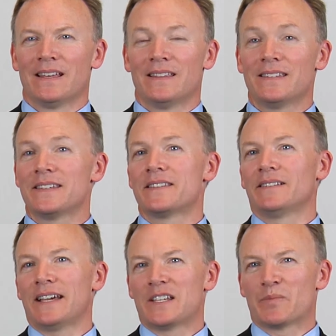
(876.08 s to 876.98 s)
This is the
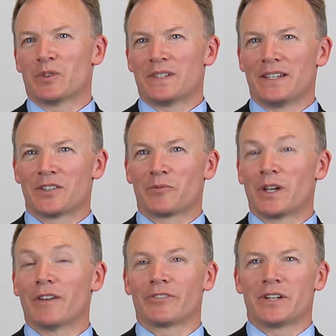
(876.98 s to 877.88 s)
latest procedure
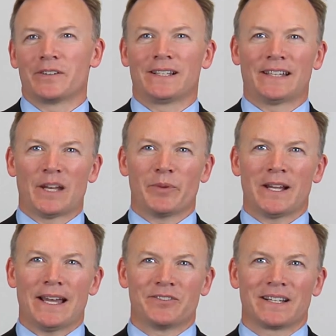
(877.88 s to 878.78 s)
we offer here at Atlanta
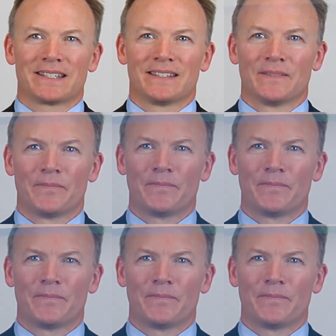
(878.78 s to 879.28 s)
Bariatrics.